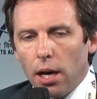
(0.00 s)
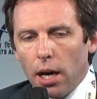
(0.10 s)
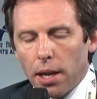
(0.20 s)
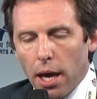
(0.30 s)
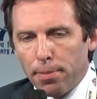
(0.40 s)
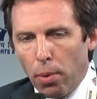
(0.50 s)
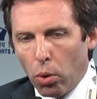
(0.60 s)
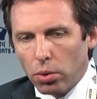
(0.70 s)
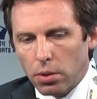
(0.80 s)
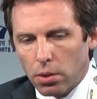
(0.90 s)
An
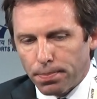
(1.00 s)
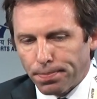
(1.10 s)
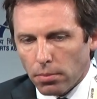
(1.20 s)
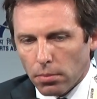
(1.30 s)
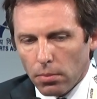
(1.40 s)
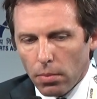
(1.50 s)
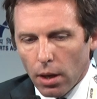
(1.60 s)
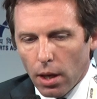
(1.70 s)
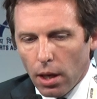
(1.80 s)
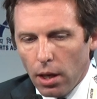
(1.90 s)
airport
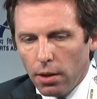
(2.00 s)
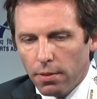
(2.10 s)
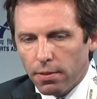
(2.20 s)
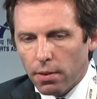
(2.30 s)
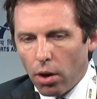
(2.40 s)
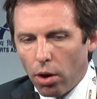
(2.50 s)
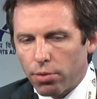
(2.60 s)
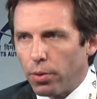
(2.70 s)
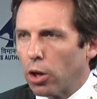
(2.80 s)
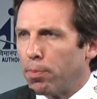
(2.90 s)
is
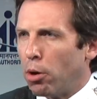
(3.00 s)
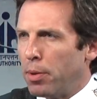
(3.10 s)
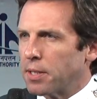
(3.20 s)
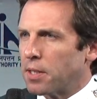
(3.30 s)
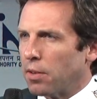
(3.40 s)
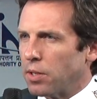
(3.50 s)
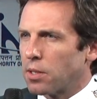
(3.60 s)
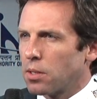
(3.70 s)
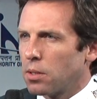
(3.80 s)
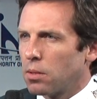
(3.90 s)
offering a public
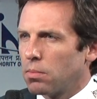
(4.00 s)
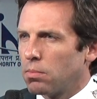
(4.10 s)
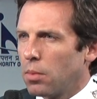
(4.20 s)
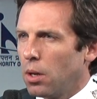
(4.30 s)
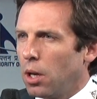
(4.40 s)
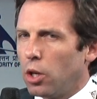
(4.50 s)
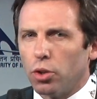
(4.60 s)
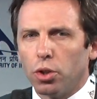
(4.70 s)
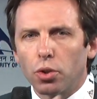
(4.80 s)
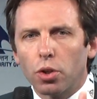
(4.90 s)
service in
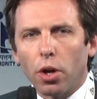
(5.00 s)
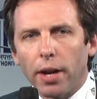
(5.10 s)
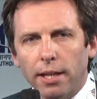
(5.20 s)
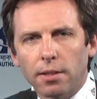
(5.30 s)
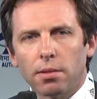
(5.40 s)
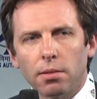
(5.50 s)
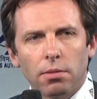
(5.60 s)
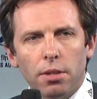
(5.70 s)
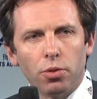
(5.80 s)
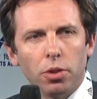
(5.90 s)
order to connect
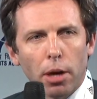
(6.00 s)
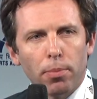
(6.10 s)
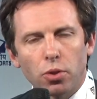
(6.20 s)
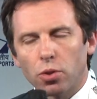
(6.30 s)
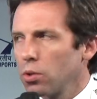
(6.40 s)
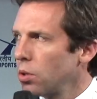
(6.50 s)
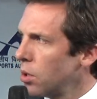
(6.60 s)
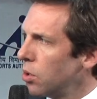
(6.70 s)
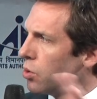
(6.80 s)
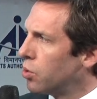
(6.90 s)
different airports
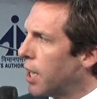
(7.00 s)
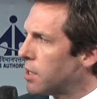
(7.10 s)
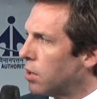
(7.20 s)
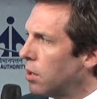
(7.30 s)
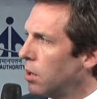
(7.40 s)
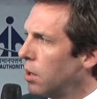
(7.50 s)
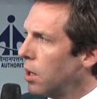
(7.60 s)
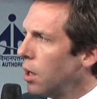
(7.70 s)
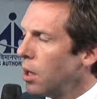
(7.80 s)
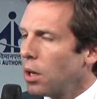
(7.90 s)
together.
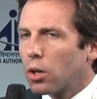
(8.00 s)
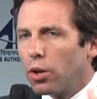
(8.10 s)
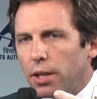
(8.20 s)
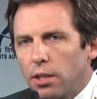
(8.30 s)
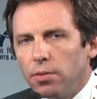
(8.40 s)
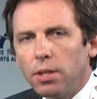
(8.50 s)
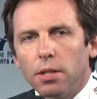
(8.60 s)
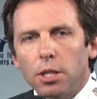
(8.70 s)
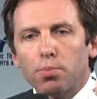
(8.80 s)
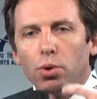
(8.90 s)
Connectivity
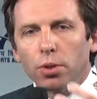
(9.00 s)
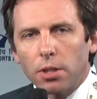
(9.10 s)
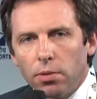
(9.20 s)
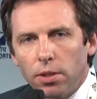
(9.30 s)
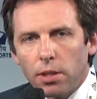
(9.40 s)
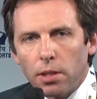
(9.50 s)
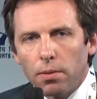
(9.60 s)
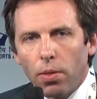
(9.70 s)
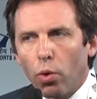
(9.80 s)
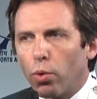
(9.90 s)
is productivity.
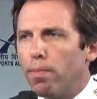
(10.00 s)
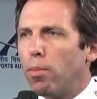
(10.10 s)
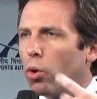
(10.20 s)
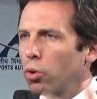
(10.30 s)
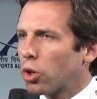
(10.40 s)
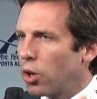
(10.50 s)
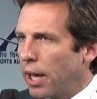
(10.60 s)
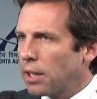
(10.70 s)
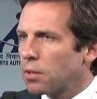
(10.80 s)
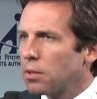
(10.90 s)
The more you
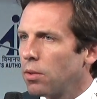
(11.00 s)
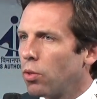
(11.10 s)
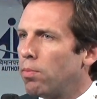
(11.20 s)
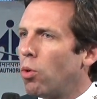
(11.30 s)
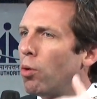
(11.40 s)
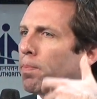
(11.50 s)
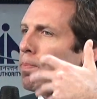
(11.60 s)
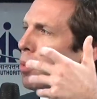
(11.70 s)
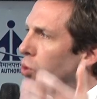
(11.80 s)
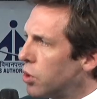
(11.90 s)
connect, the more
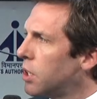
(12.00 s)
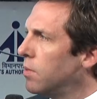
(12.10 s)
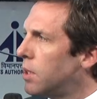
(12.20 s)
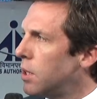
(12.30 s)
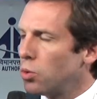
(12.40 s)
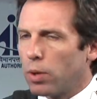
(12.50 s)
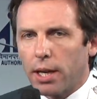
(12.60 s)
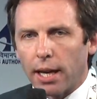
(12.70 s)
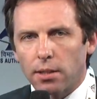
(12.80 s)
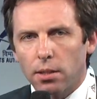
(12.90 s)
productivity you will
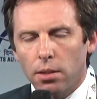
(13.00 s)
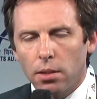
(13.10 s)
get.